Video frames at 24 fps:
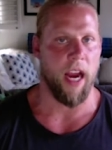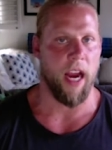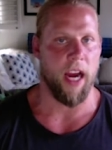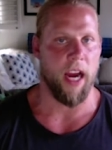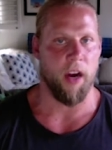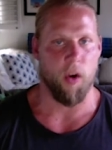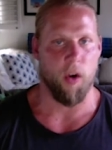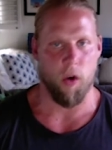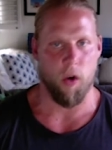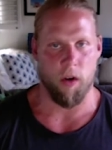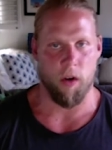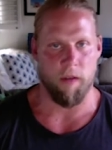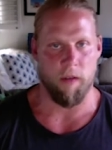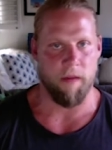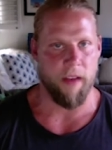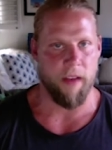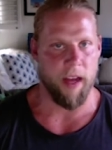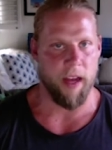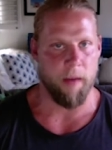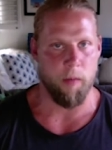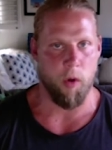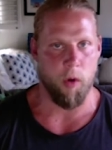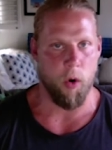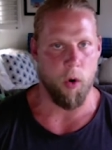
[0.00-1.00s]
acorn
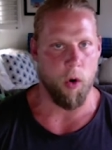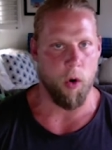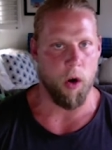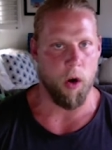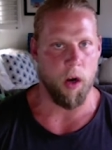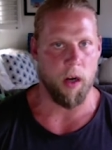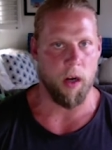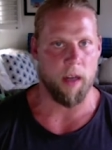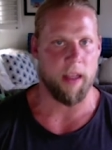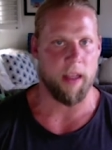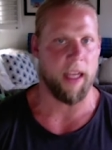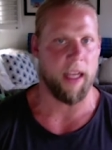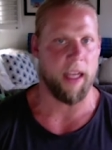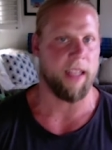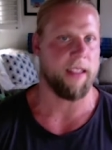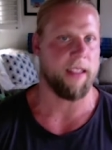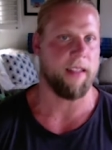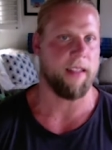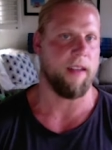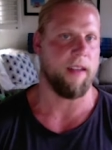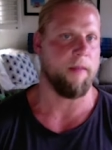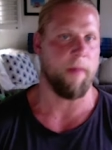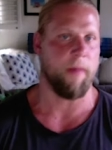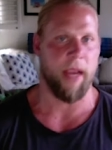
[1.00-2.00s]
fed pork.
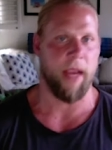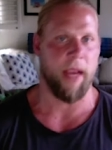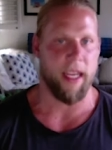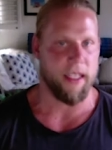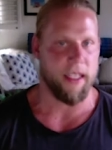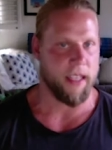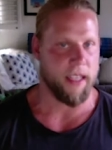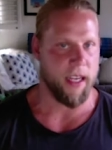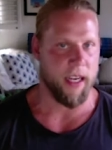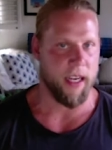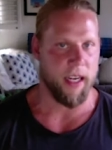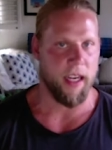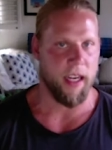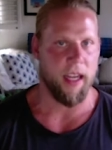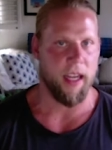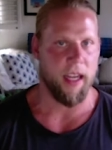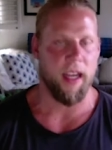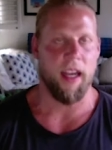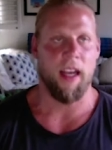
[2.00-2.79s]
That's amazing.